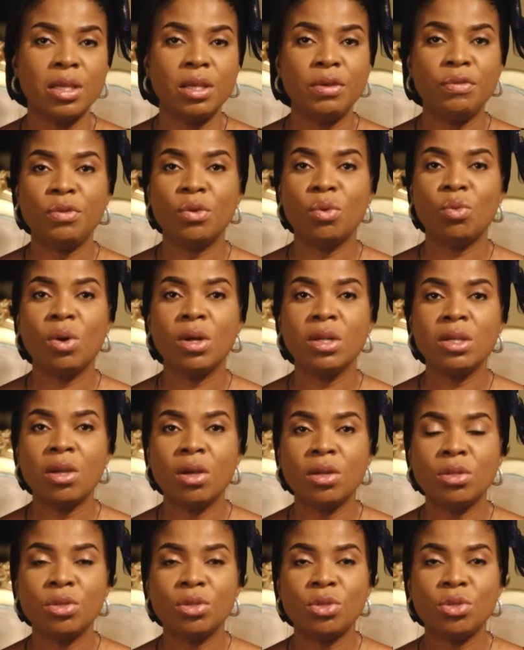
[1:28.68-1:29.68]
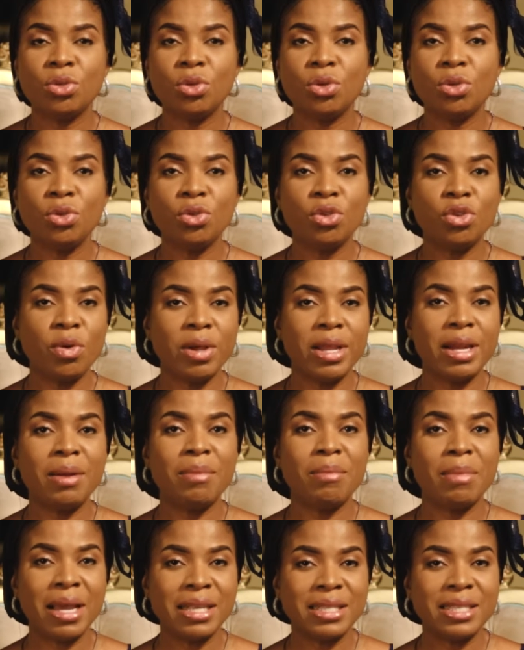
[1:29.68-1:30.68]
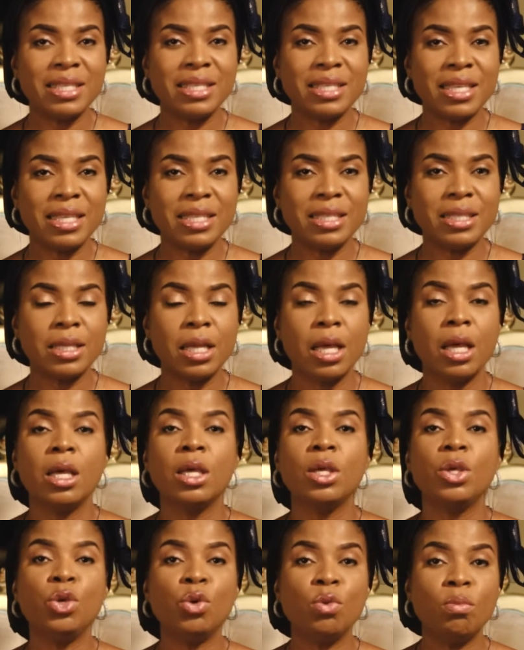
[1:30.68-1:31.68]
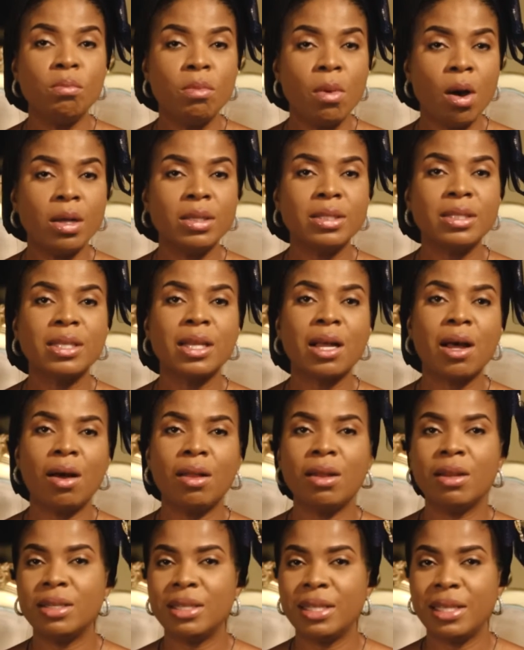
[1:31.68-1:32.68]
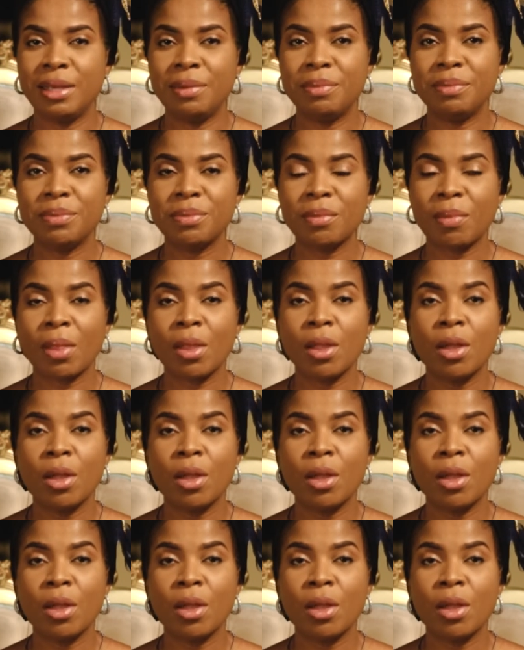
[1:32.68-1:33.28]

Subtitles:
If you want God to show you great and mighty things, you must call on him.